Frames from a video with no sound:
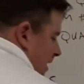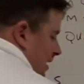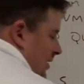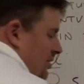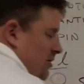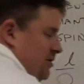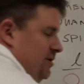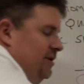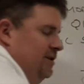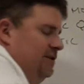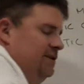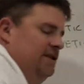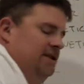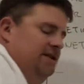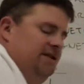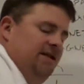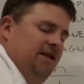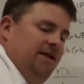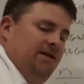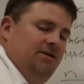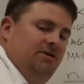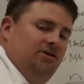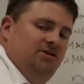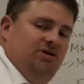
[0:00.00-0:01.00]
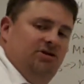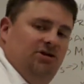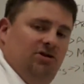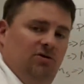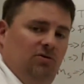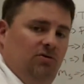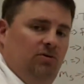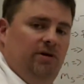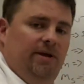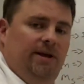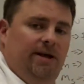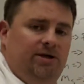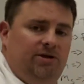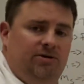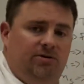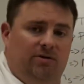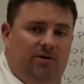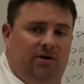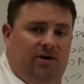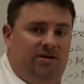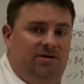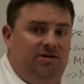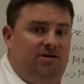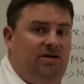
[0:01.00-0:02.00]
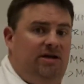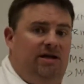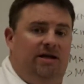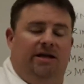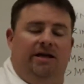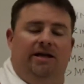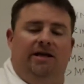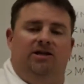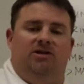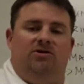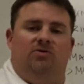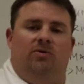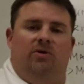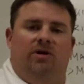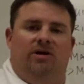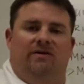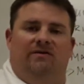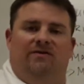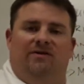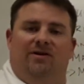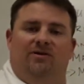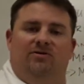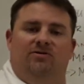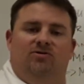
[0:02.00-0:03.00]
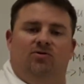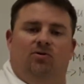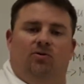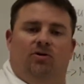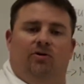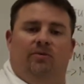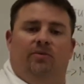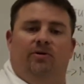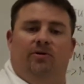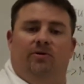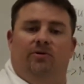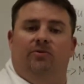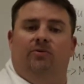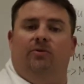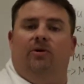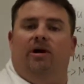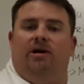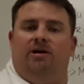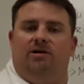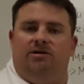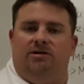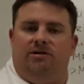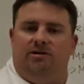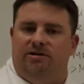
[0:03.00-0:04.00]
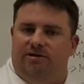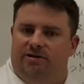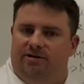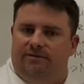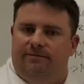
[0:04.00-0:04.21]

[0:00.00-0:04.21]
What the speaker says: tells us is that there's 2 electrons in each one of those orbital directions.